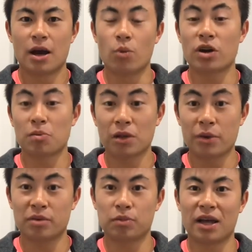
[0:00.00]
And when I play
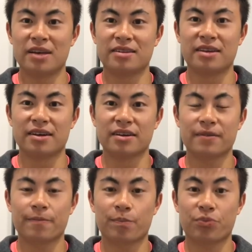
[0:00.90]
with players that are
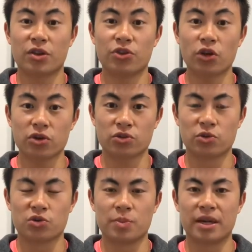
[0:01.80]
not as
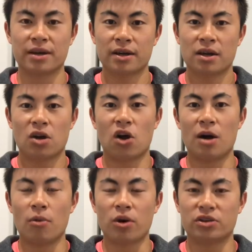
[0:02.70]
good as me,
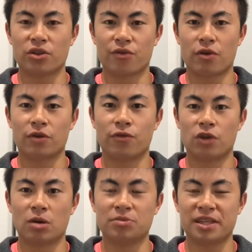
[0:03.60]
I'm always on the front
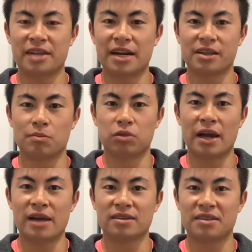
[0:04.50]
foot. I'm dictating the
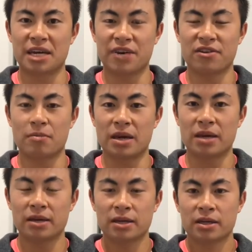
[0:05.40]
plays. They're giving
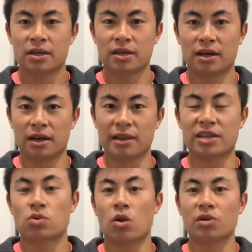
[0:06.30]
me
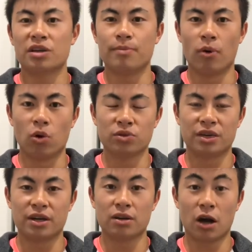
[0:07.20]
less quality balls
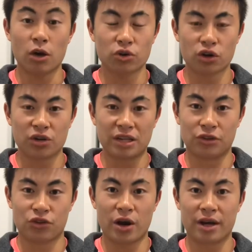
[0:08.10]
that I also need
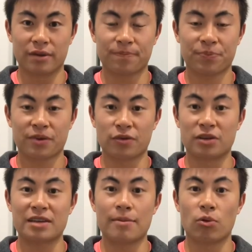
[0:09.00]
to train. For
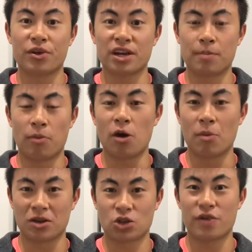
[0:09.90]
example, they're going to pop
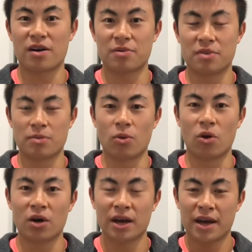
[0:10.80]
my serve up a bit
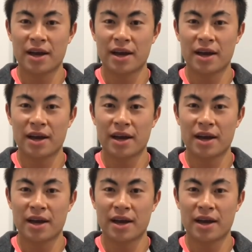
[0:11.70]
more.